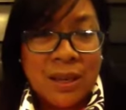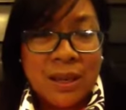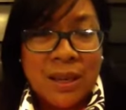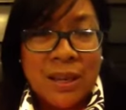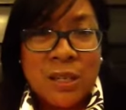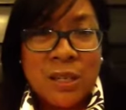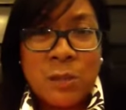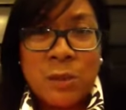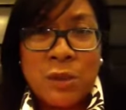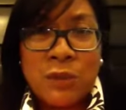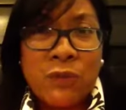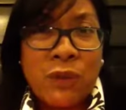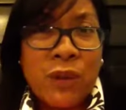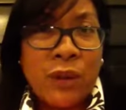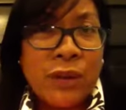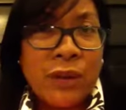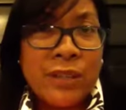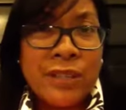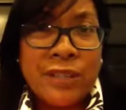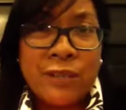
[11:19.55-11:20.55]
It's been
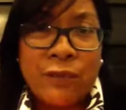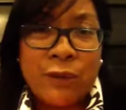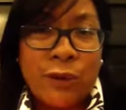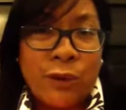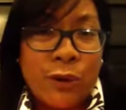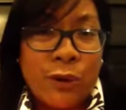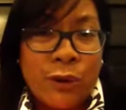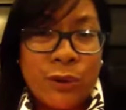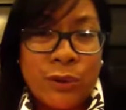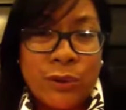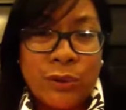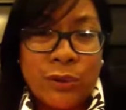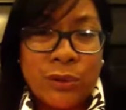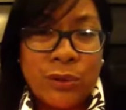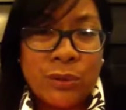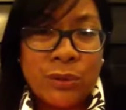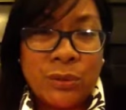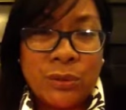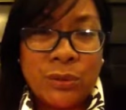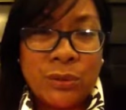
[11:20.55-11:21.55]
very difficult
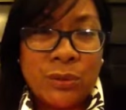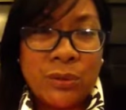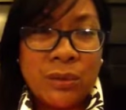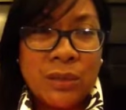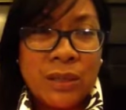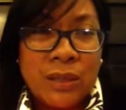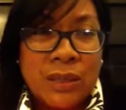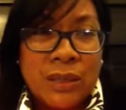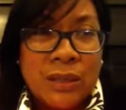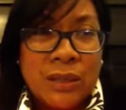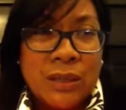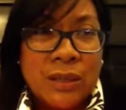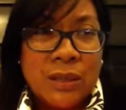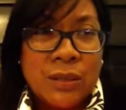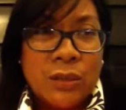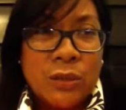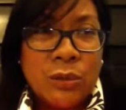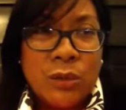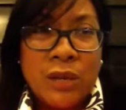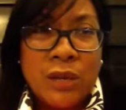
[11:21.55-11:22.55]
to
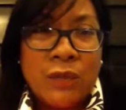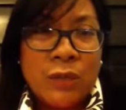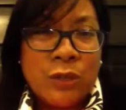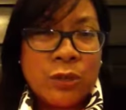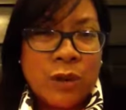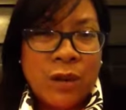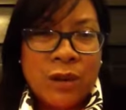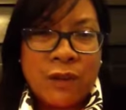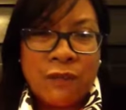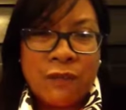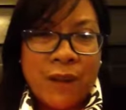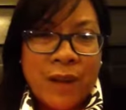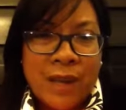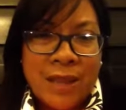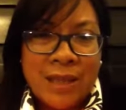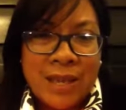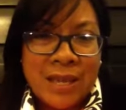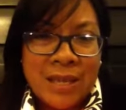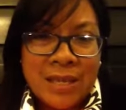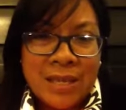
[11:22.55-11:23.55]
even try to
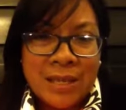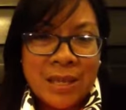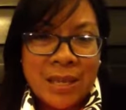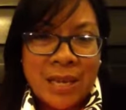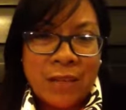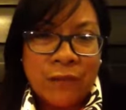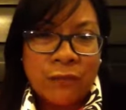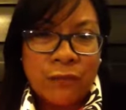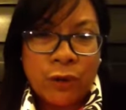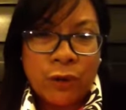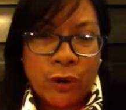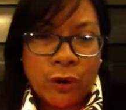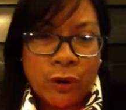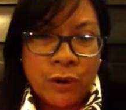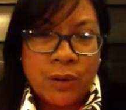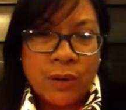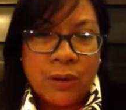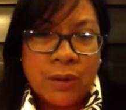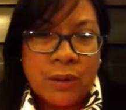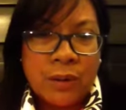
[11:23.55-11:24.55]
find things to eat for
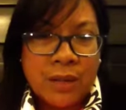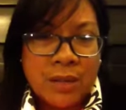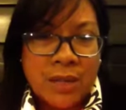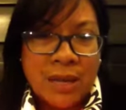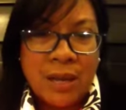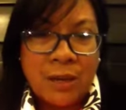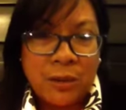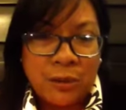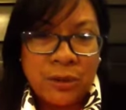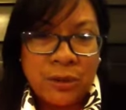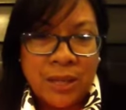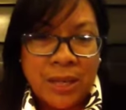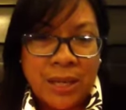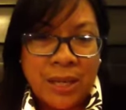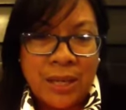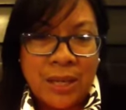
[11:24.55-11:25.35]
her that's healthy.